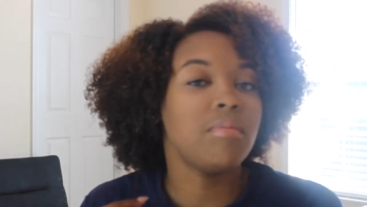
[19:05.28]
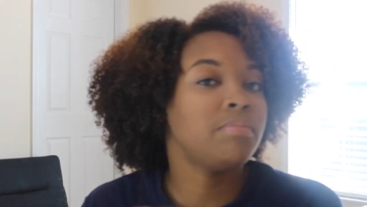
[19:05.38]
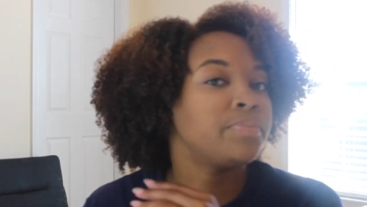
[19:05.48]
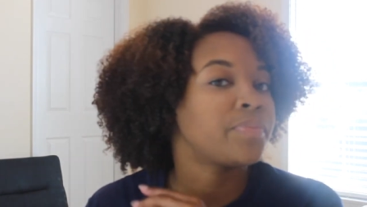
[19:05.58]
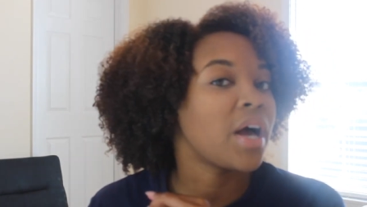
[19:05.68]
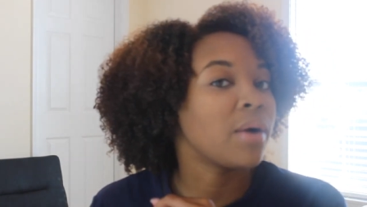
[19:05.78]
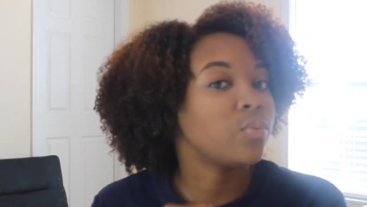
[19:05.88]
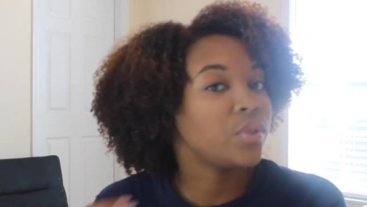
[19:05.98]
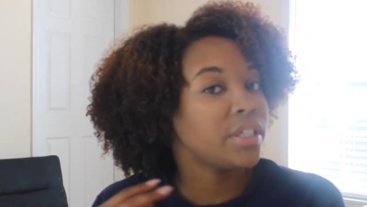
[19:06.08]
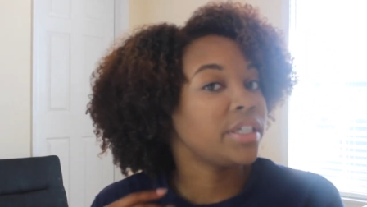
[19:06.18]

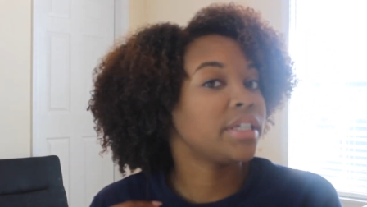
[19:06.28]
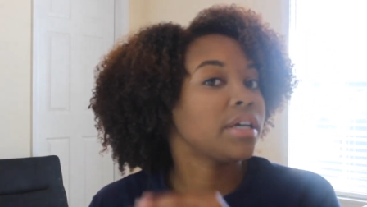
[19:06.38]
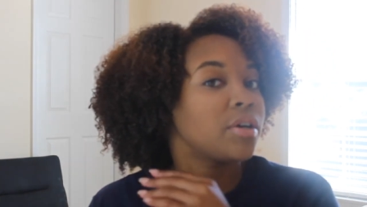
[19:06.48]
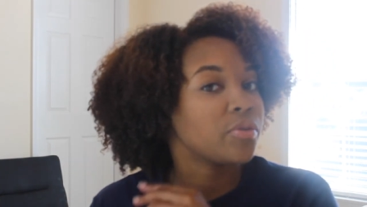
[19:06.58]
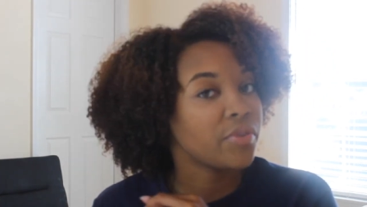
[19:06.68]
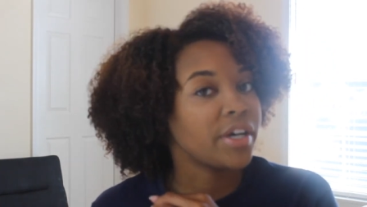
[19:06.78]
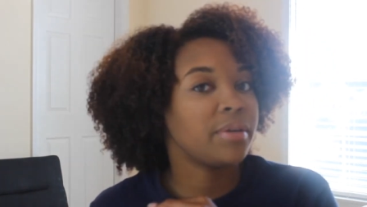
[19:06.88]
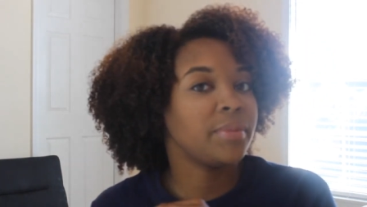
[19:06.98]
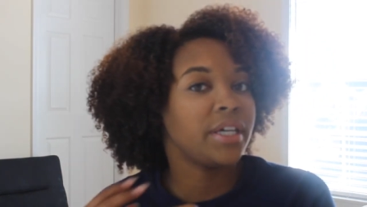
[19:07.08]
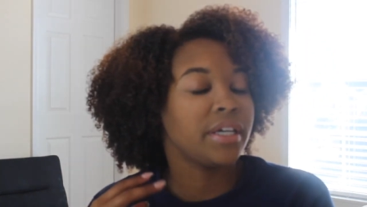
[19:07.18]
I would
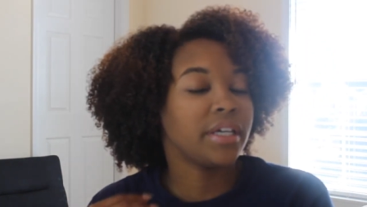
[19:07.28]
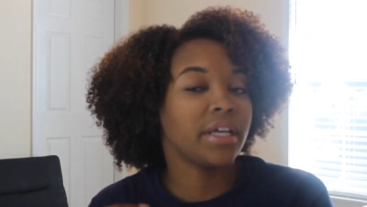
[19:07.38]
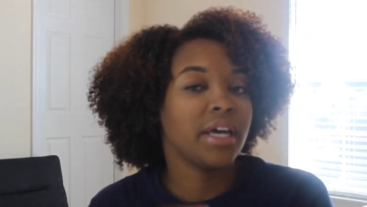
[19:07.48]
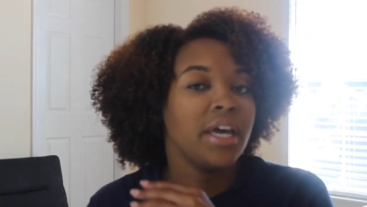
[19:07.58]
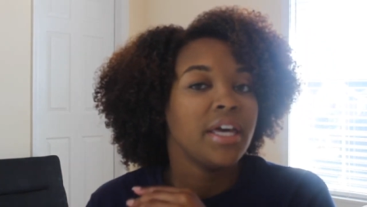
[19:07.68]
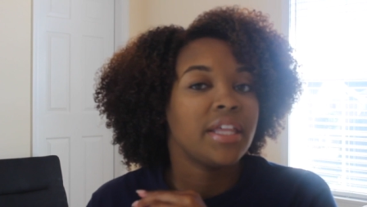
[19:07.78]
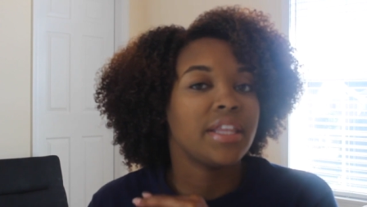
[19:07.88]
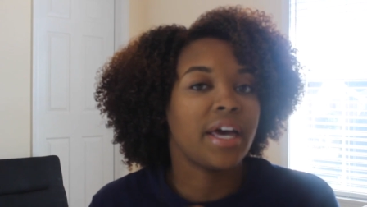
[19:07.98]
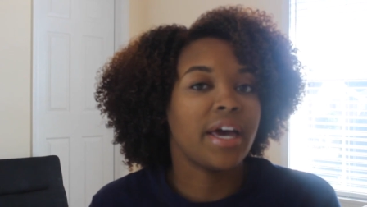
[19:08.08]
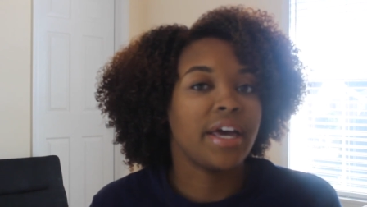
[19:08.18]
recommend
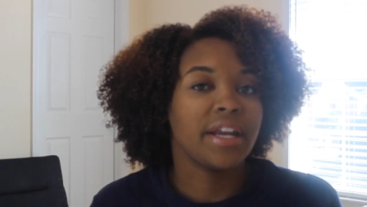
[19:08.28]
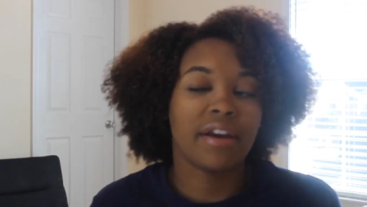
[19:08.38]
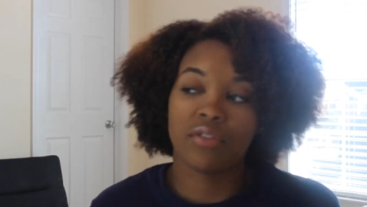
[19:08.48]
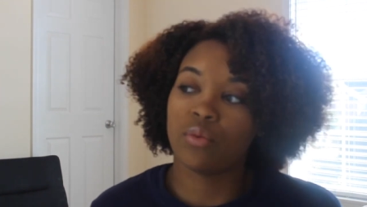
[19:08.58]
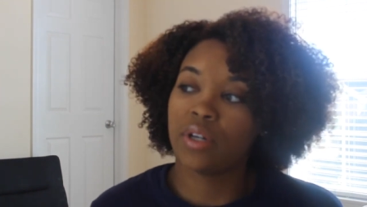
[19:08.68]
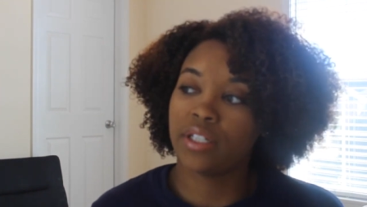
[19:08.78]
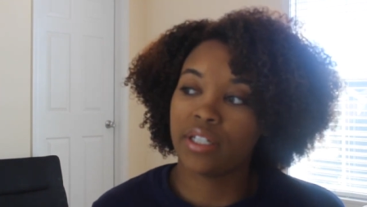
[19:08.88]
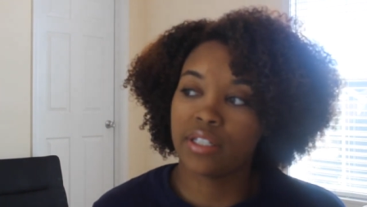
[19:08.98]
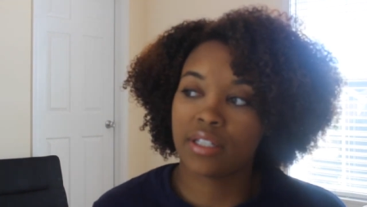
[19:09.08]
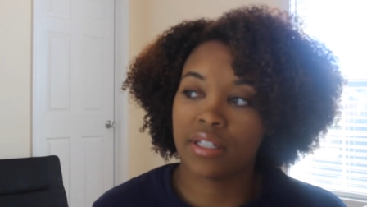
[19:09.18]
that everyone
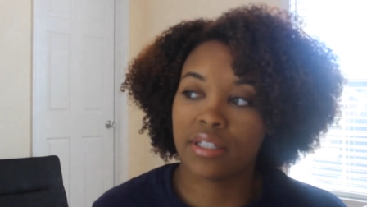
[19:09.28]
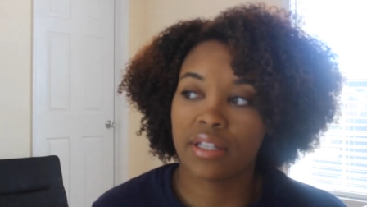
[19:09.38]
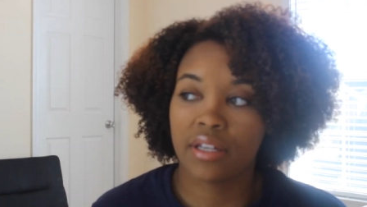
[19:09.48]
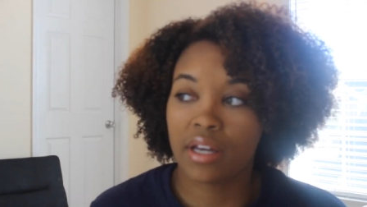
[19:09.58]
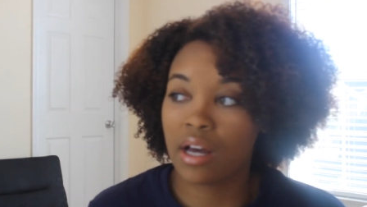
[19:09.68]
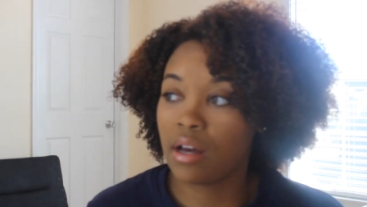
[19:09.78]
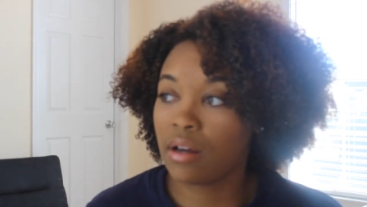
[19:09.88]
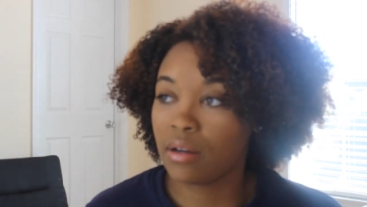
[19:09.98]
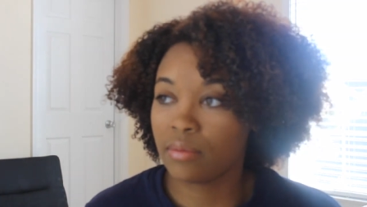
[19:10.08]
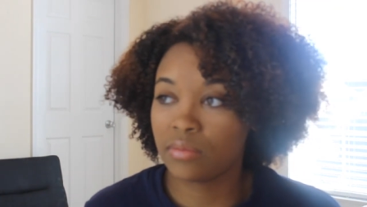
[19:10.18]
does this
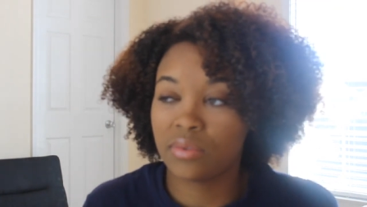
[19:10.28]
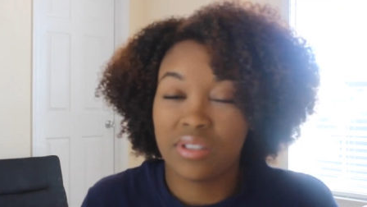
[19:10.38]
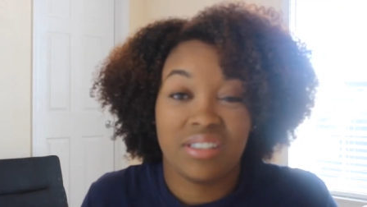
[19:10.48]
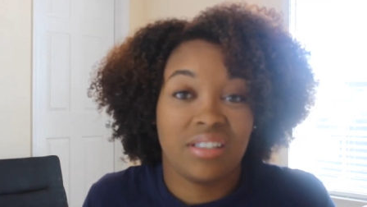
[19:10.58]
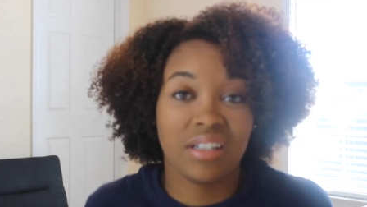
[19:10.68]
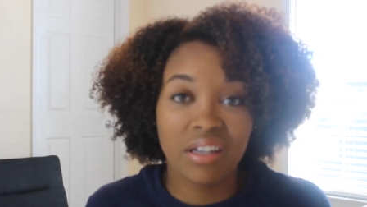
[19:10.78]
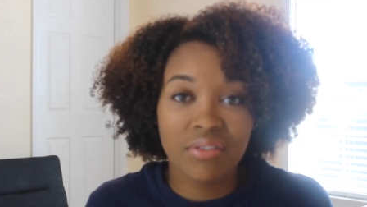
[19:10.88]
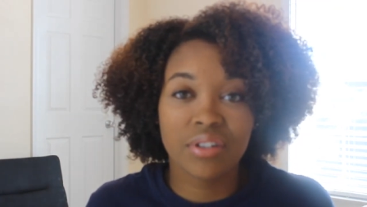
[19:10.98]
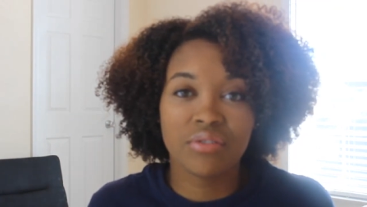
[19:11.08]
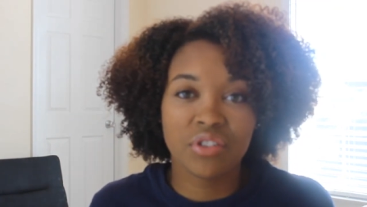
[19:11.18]
um,
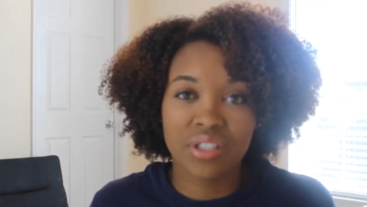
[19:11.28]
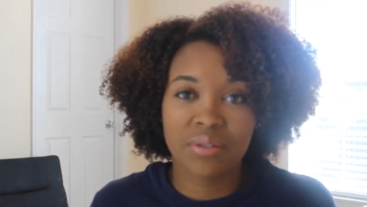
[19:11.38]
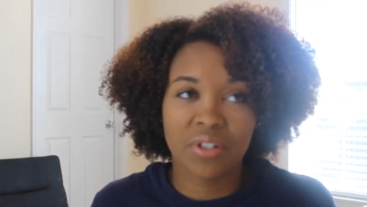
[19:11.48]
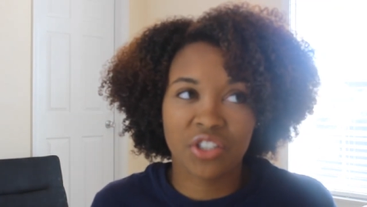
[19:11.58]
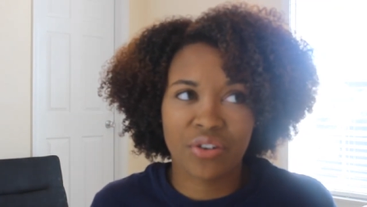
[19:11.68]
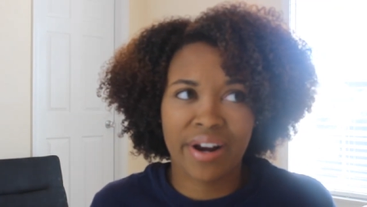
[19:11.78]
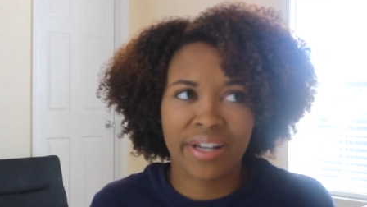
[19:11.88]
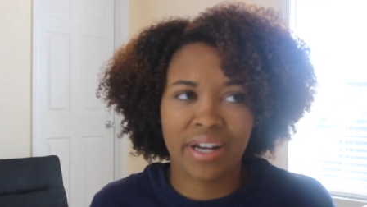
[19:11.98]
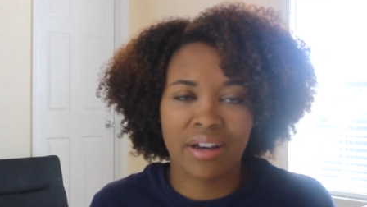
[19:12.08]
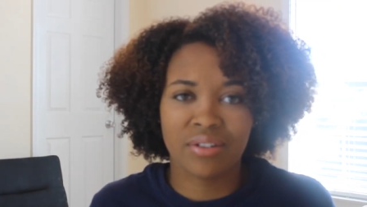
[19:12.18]
even if you just want to
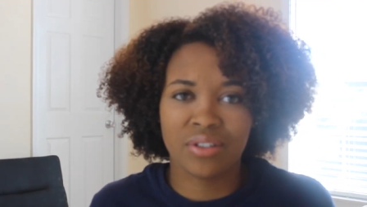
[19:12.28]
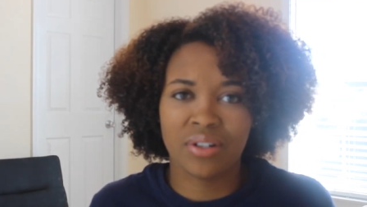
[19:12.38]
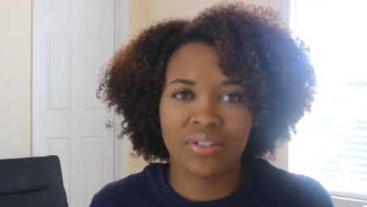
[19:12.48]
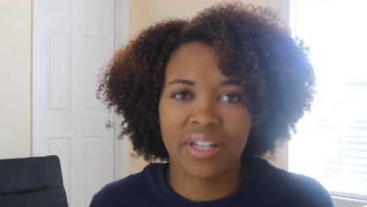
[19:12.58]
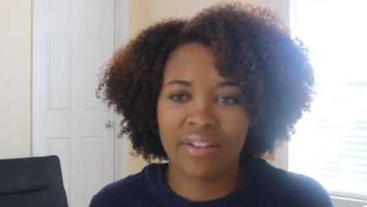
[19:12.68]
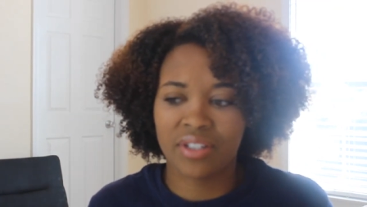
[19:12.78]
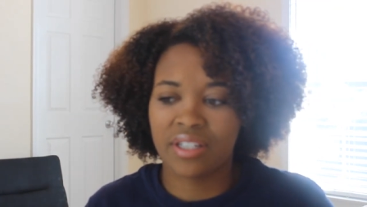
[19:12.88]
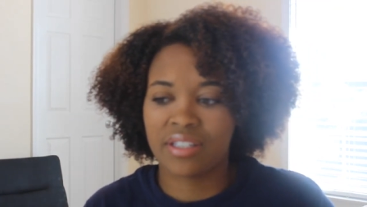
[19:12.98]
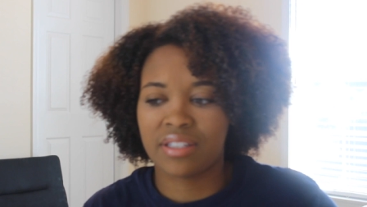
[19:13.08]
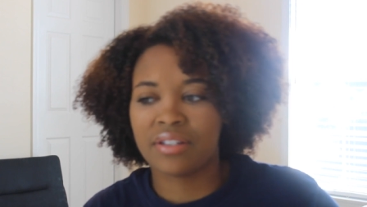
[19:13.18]
try it out you don't have to
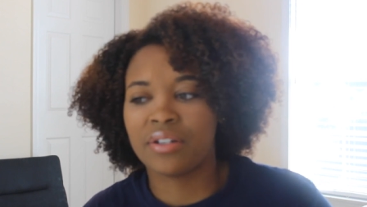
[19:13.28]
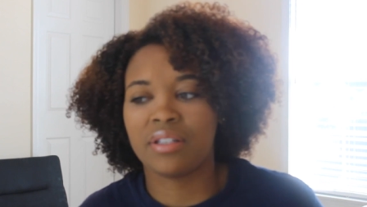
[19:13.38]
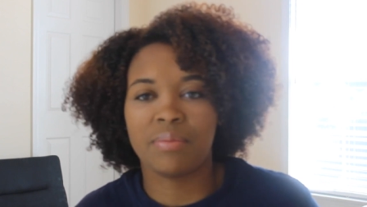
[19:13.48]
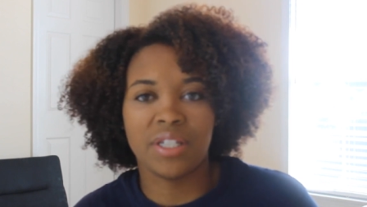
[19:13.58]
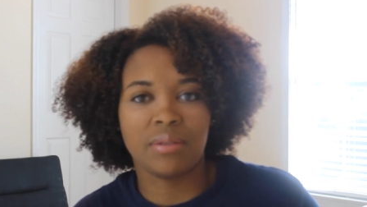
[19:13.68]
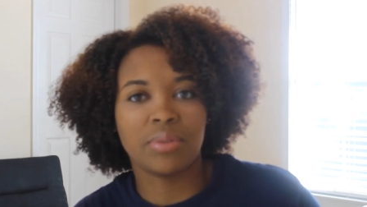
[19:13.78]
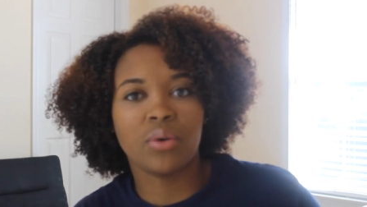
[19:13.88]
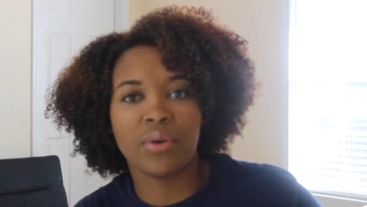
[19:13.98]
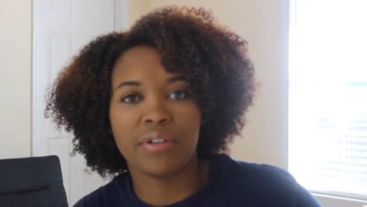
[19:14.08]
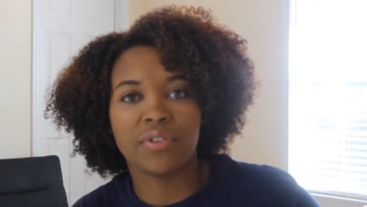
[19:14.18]
necessarily been
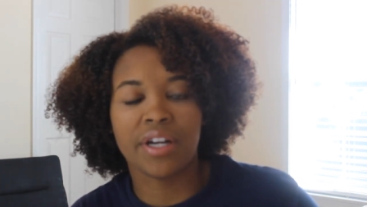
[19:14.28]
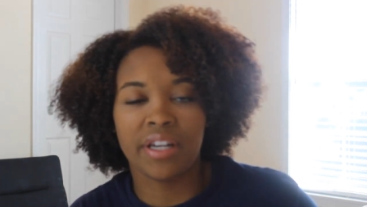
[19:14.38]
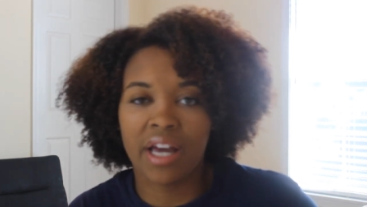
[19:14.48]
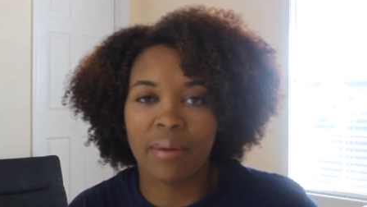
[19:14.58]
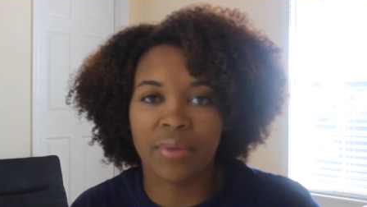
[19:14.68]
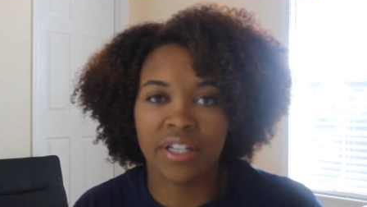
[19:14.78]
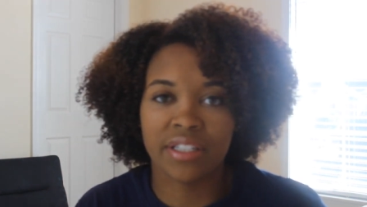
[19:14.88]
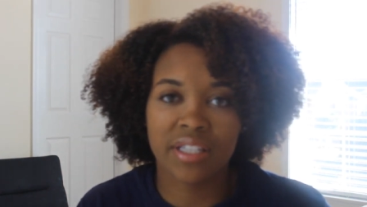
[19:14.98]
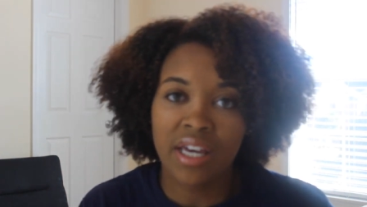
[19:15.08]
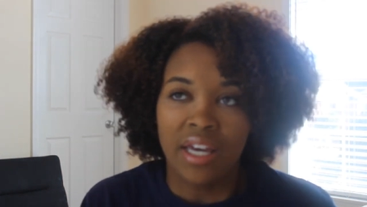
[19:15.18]
deployed for eight nine
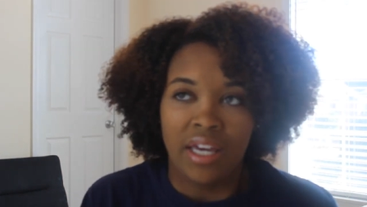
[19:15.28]
months